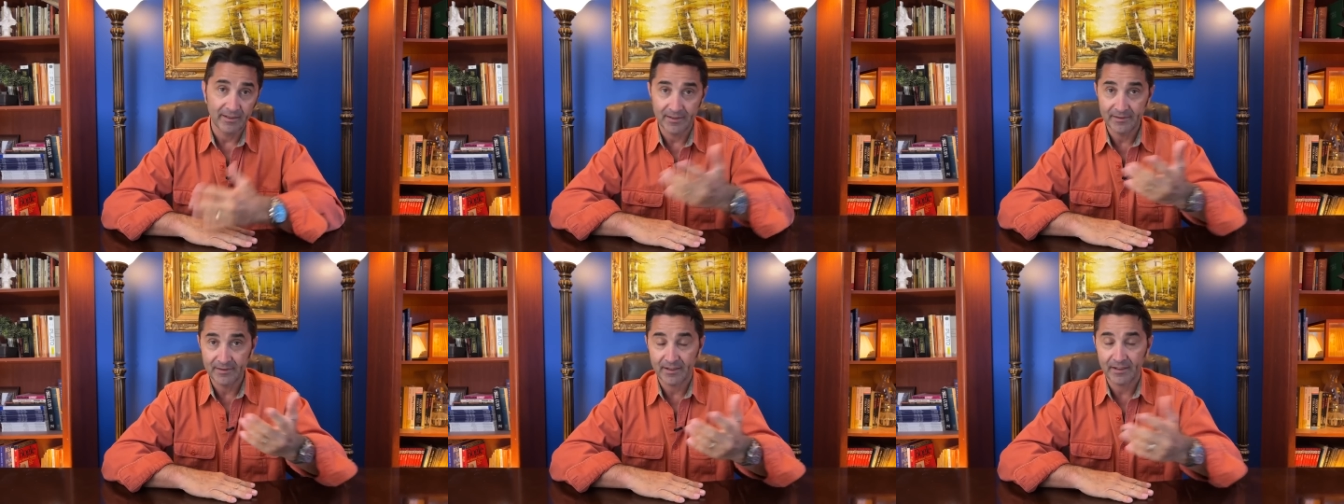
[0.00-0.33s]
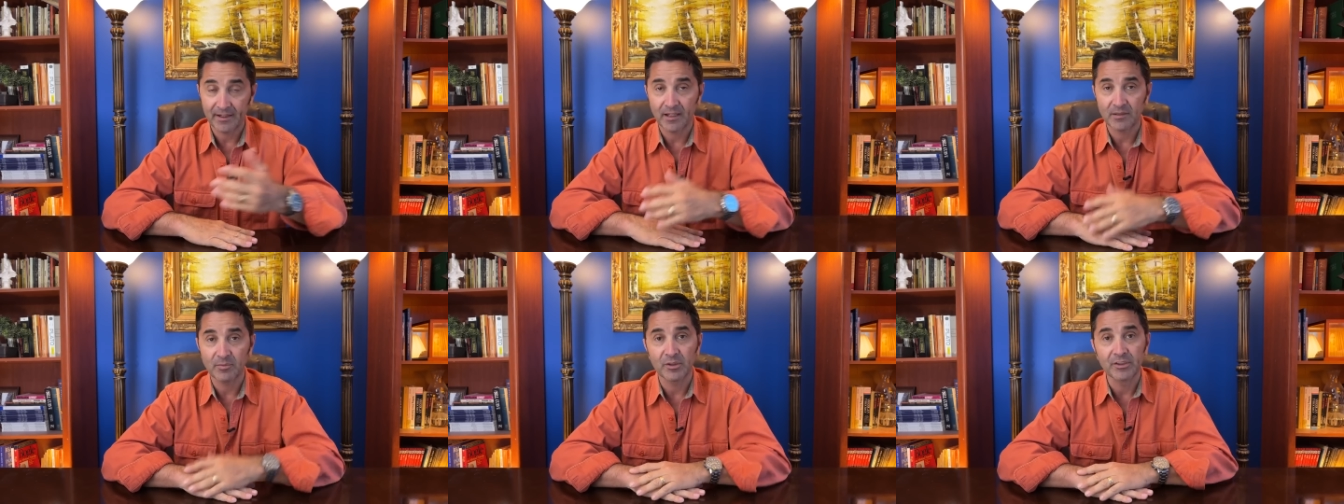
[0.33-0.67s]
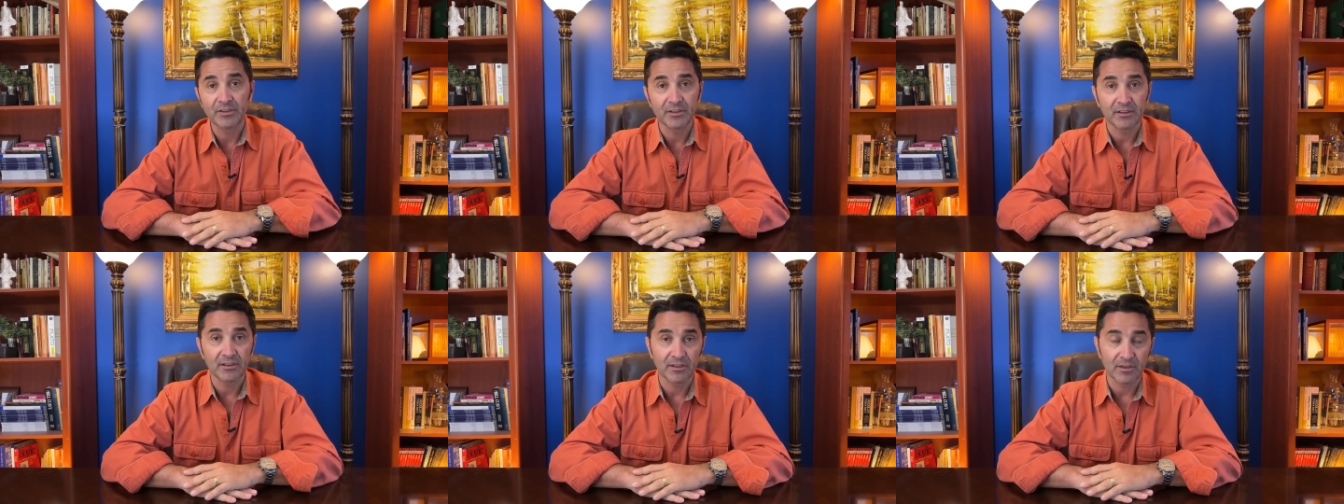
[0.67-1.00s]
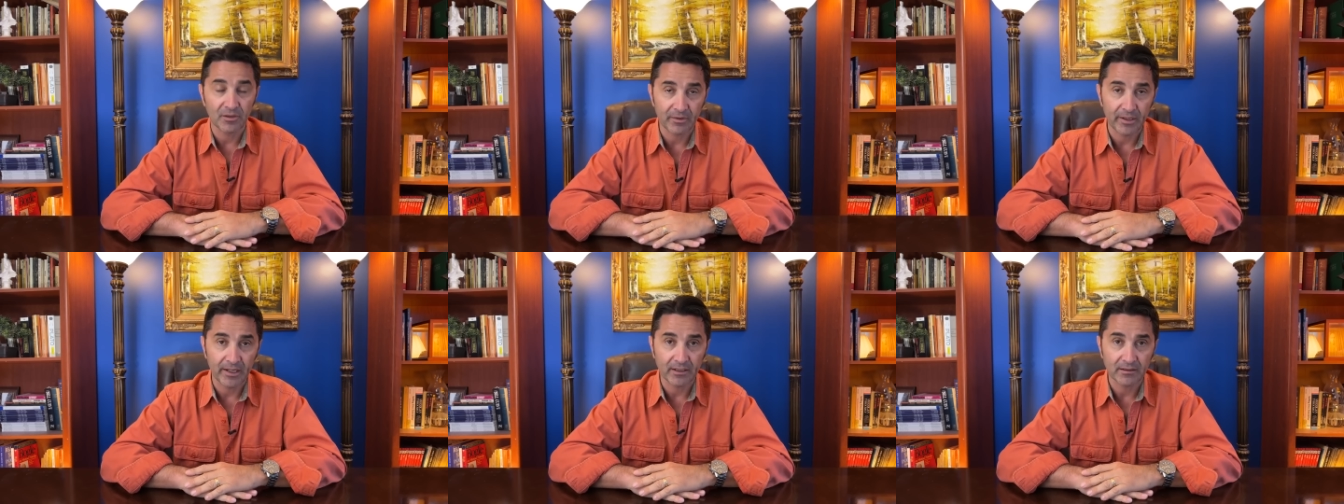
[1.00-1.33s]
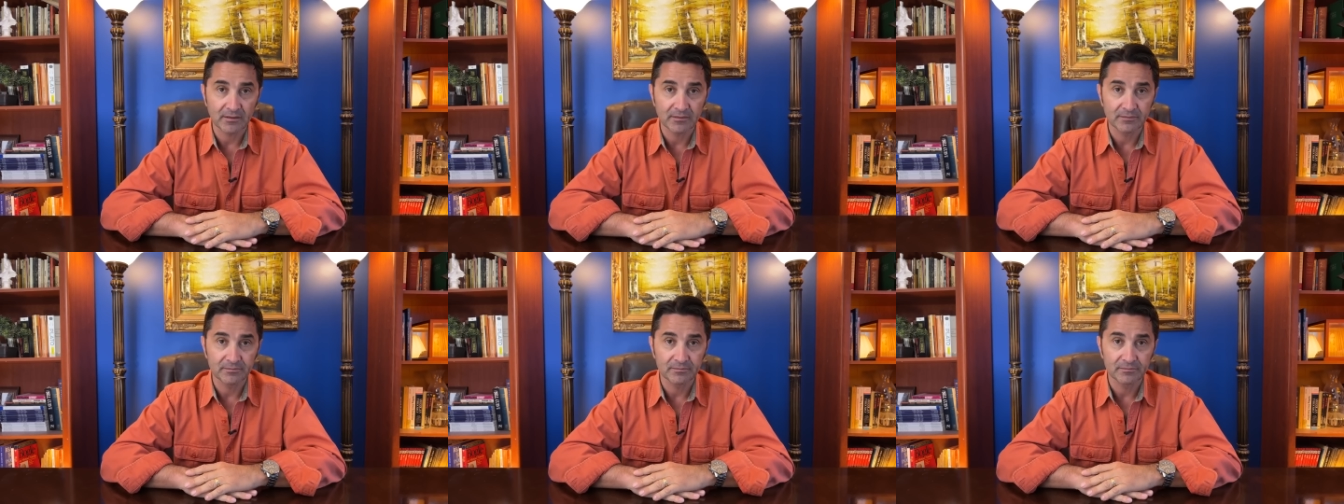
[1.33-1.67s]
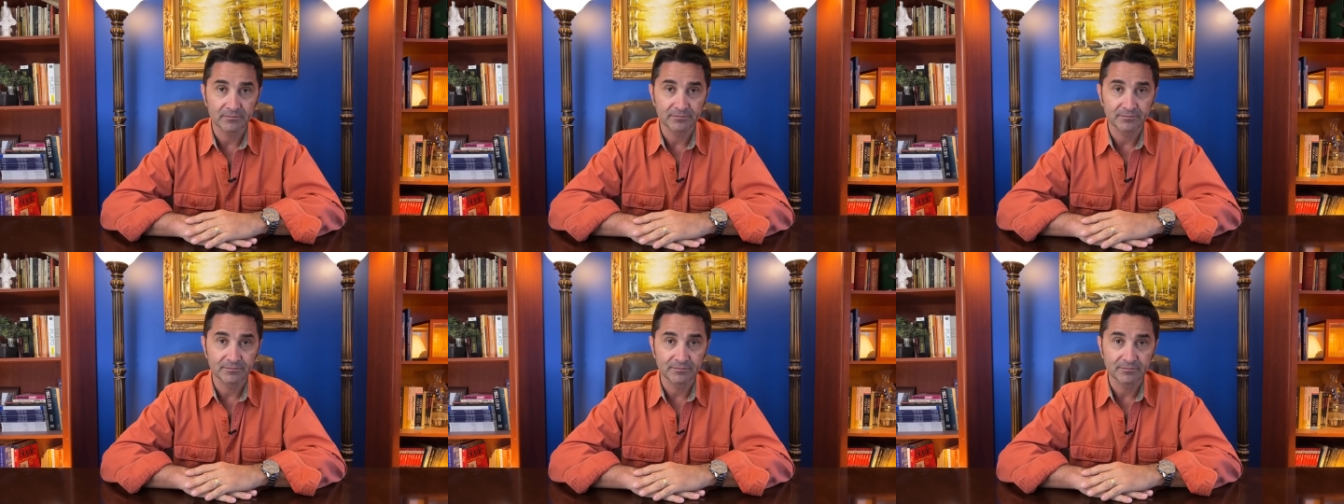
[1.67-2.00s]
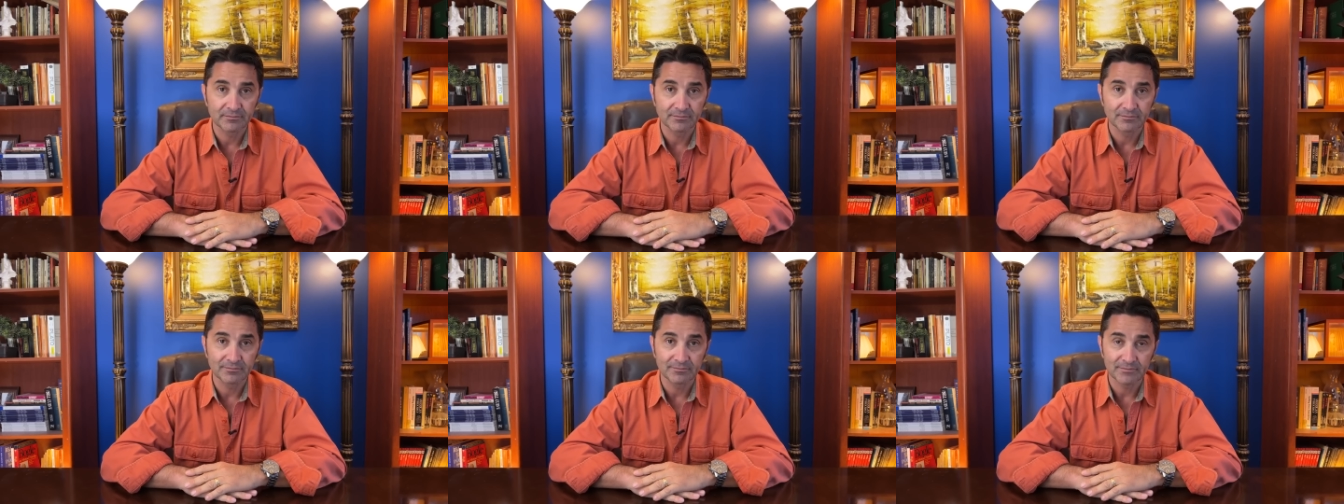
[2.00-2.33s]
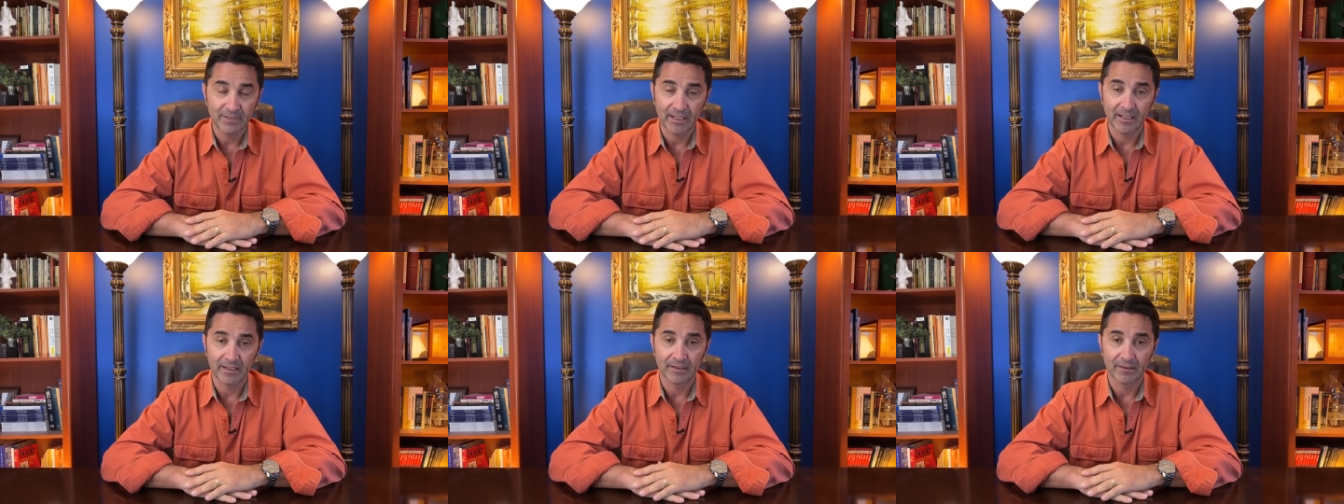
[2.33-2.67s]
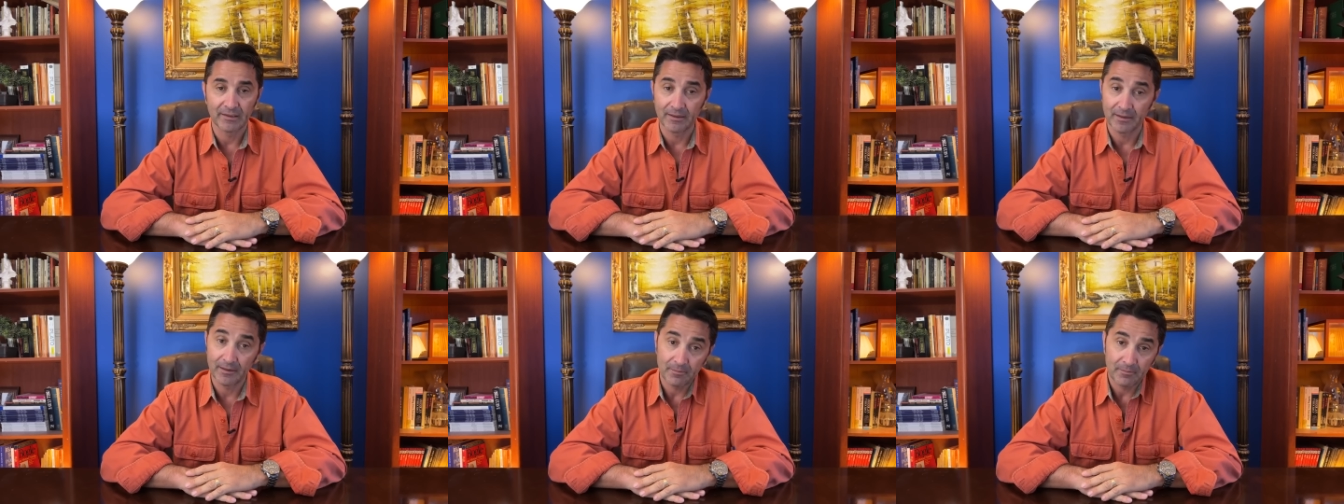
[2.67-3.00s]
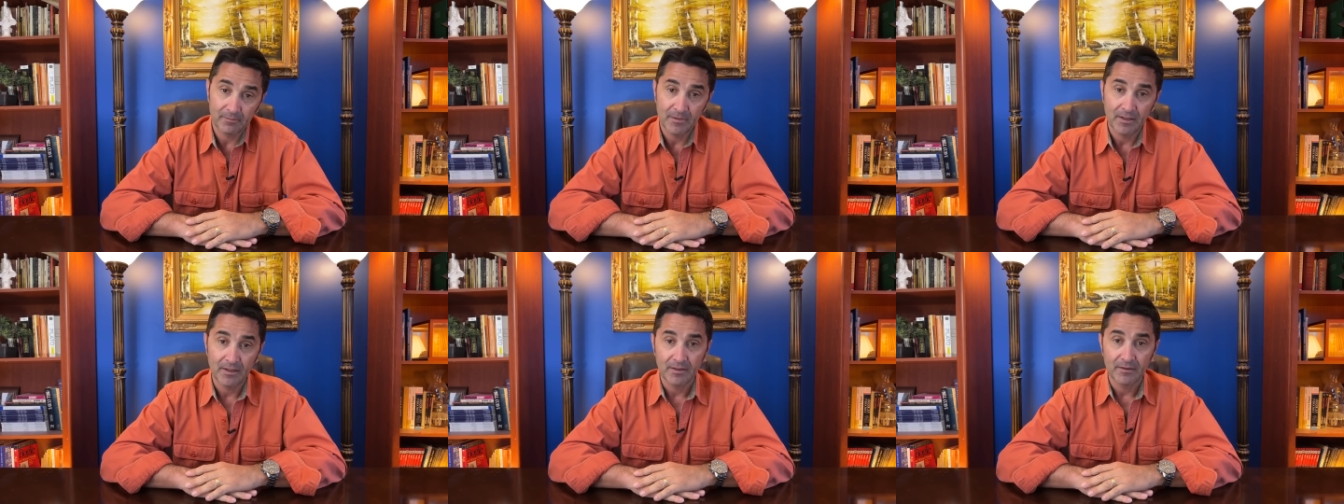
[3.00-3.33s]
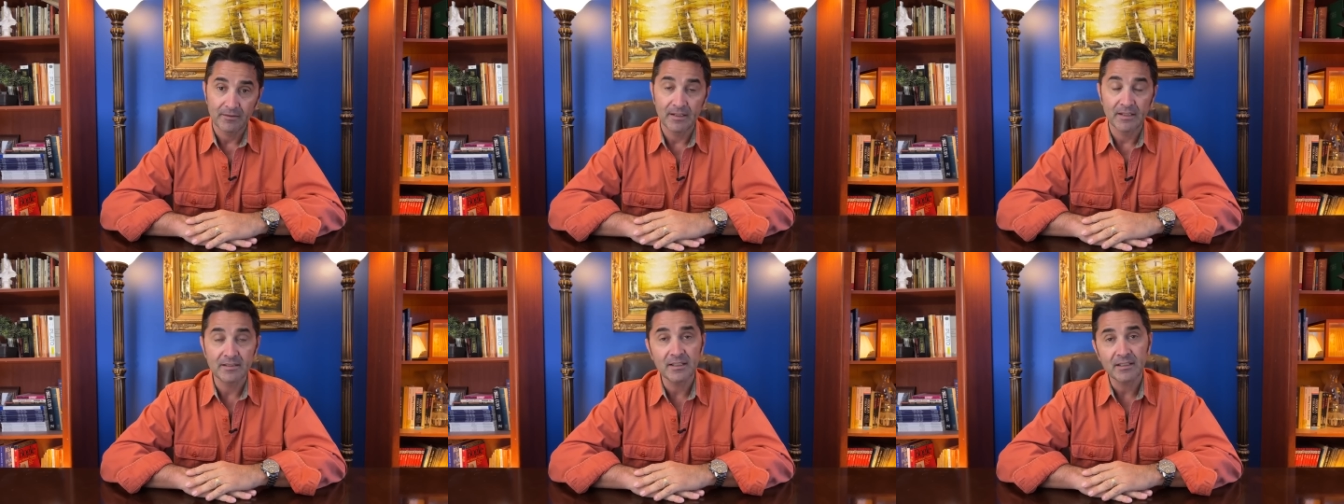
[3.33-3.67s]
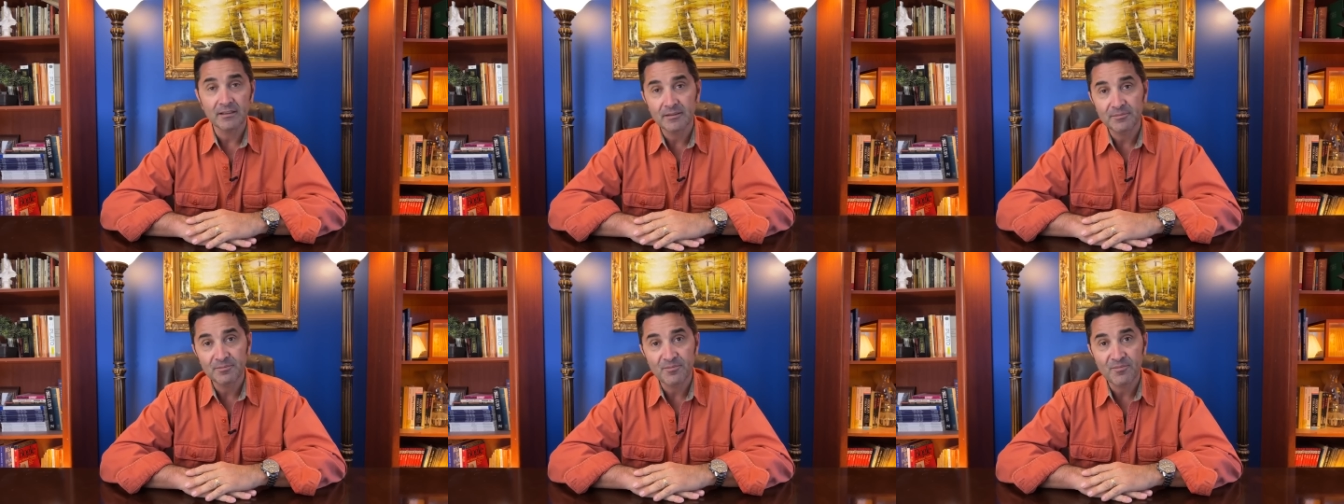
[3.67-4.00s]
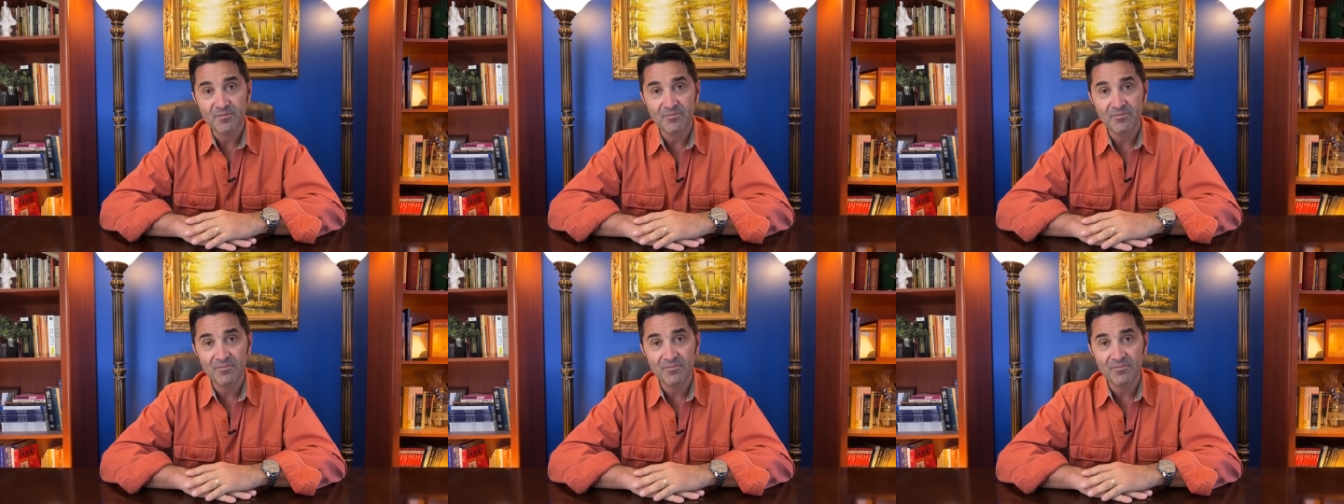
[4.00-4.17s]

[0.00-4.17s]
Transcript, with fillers: and they're not politically correct. And uh, that's it.